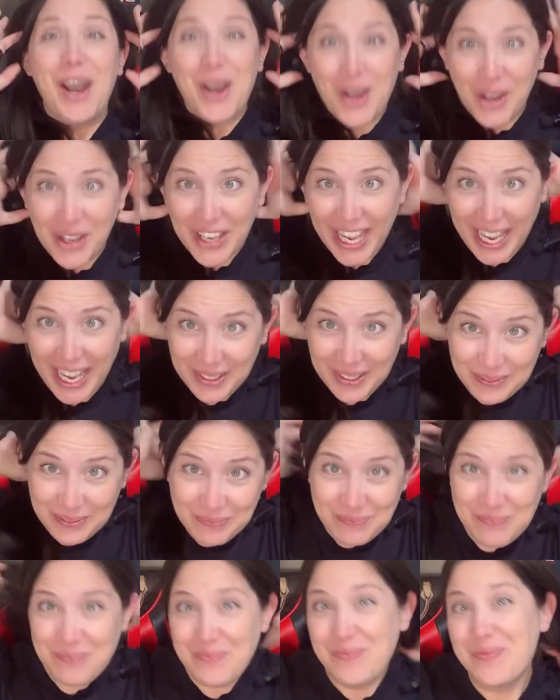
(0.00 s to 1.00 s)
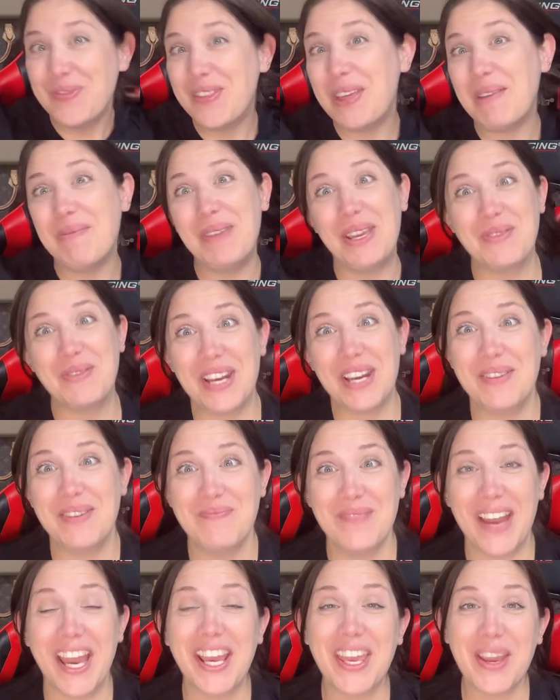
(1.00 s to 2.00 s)
Okay. The big
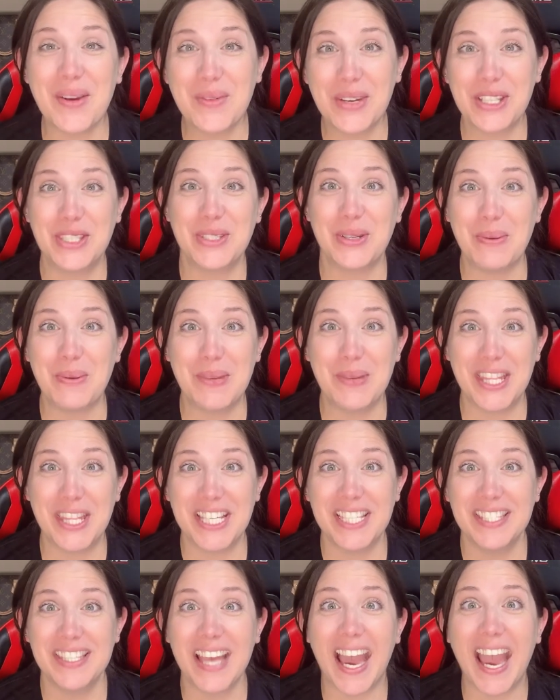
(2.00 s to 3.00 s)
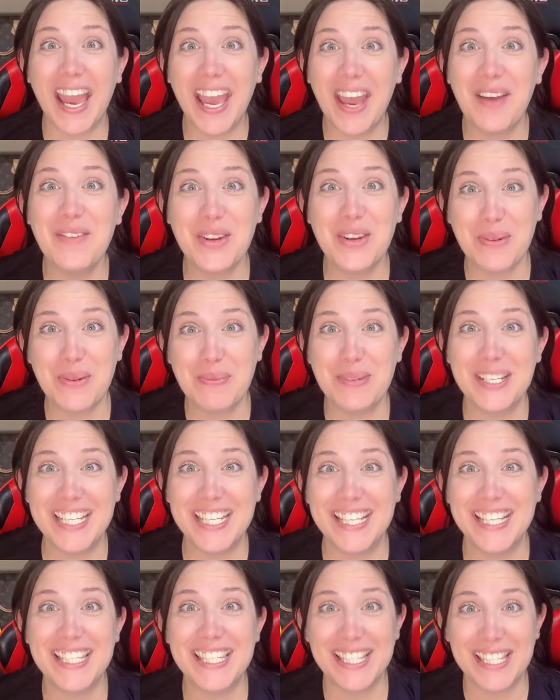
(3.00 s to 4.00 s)
one. I can't wait to open this. I haven't opened
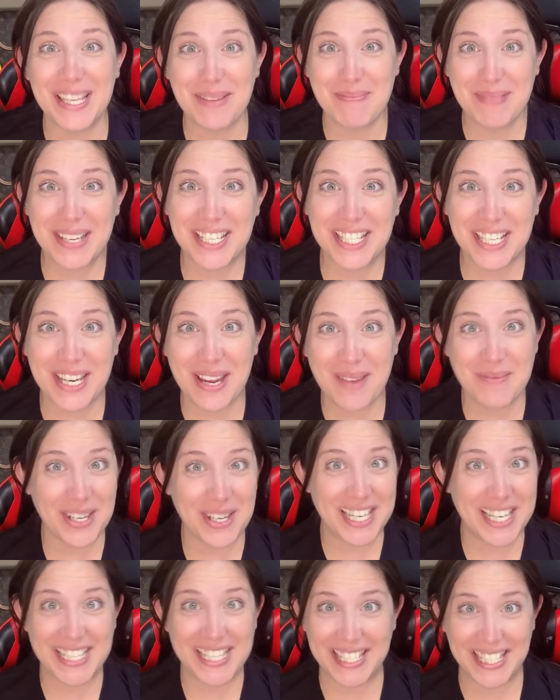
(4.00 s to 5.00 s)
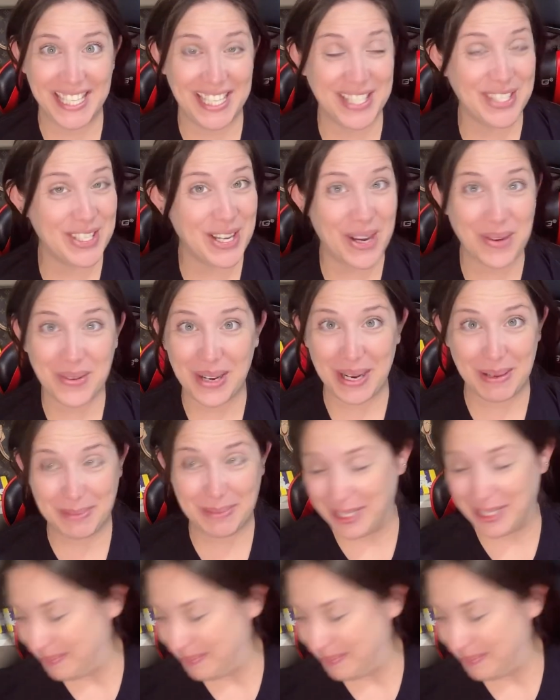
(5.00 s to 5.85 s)
it since I picked it up. You're going to see it's all wrapped